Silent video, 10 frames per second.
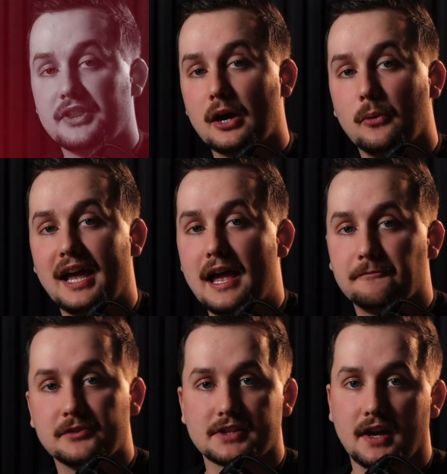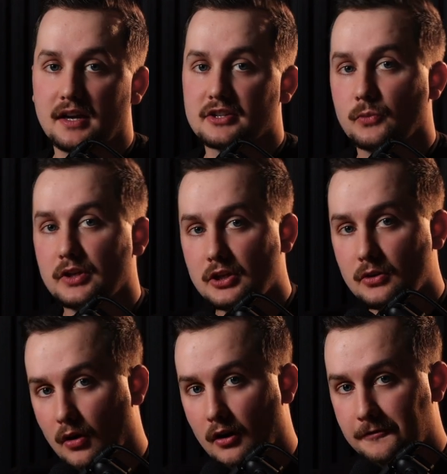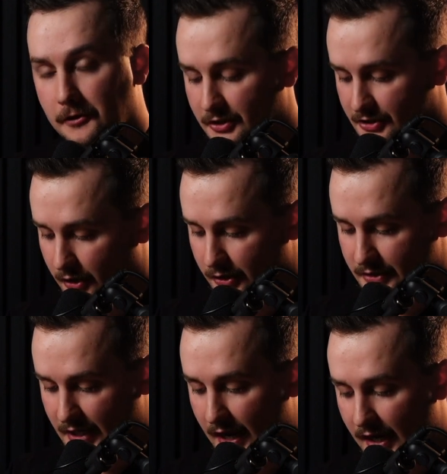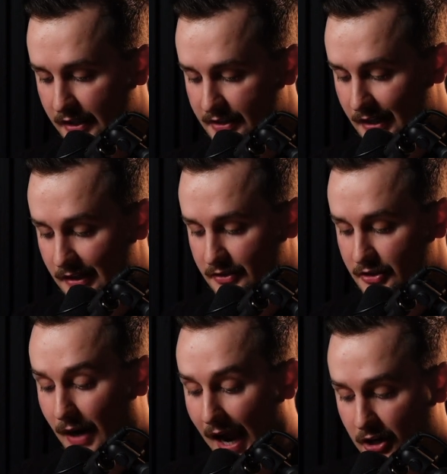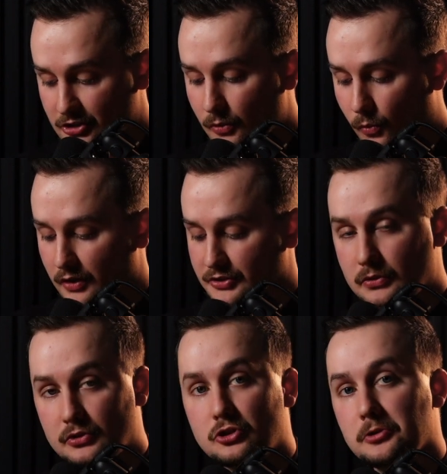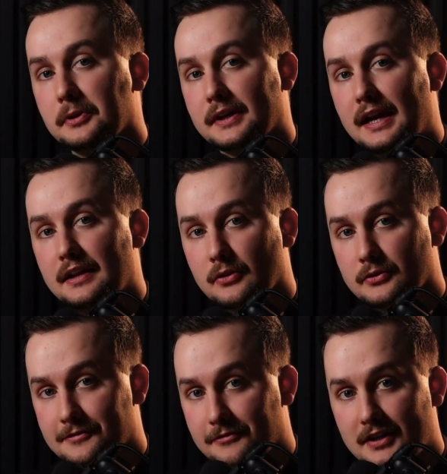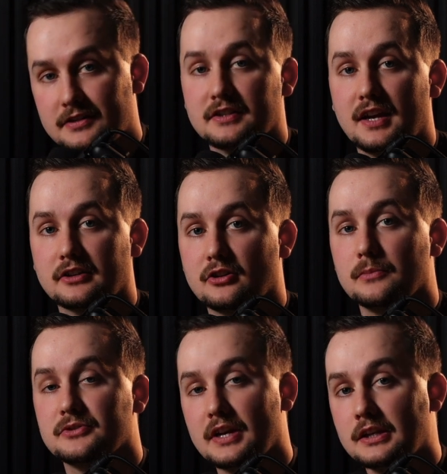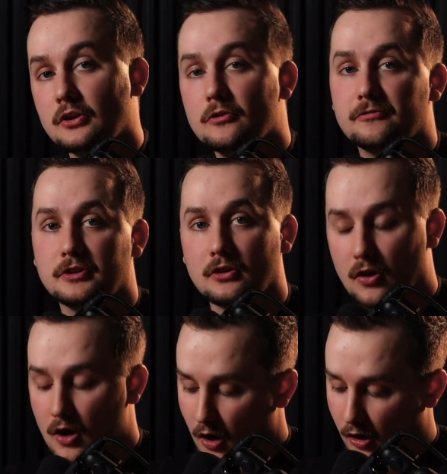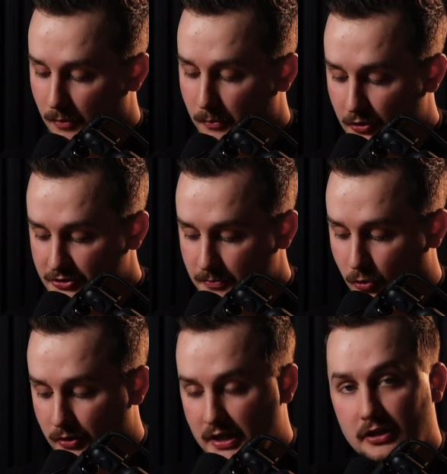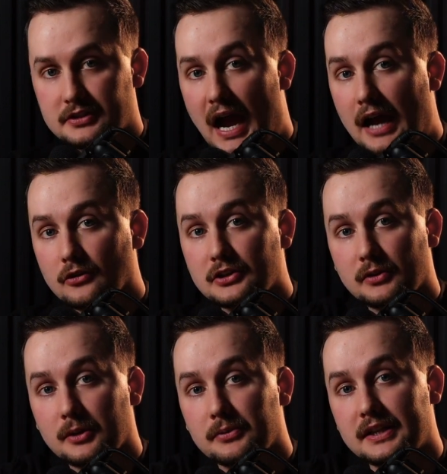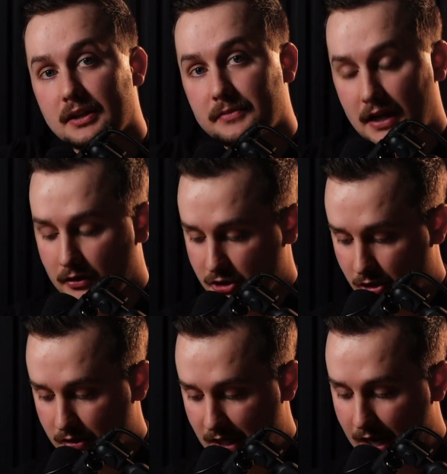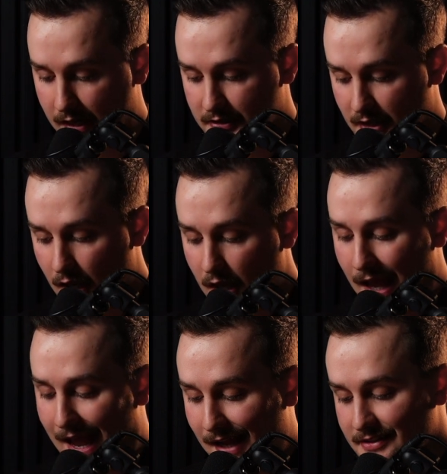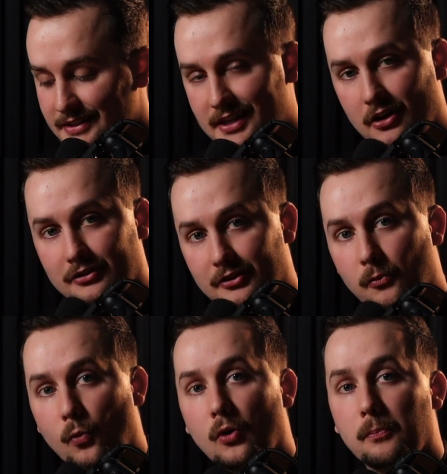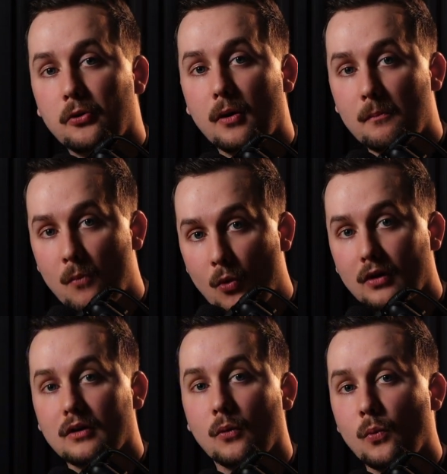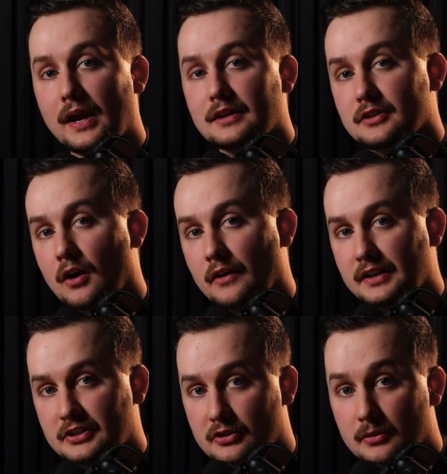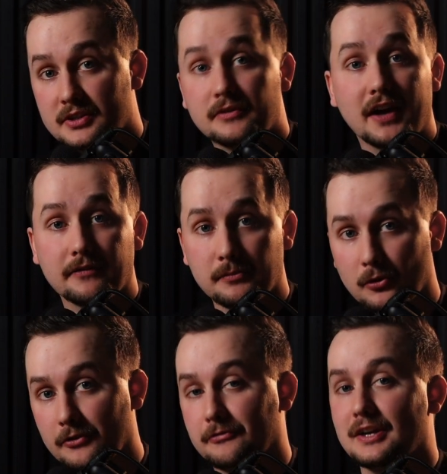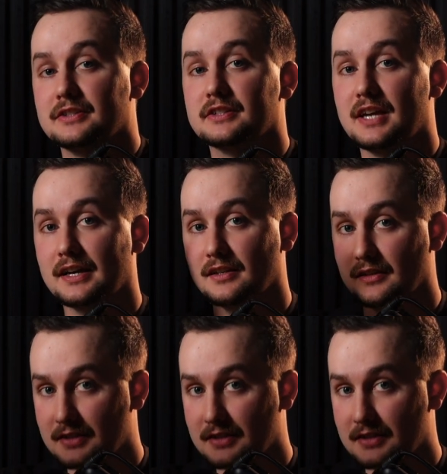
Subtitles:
thing I want to emphasize when you are focused on your tags is you actually want to duplicate those phrase exact terms that you feel are most important in your title, and you want to bring them down to your tags. Etsy's algorithm will put more weight on these terms if you have them both phrase exact in the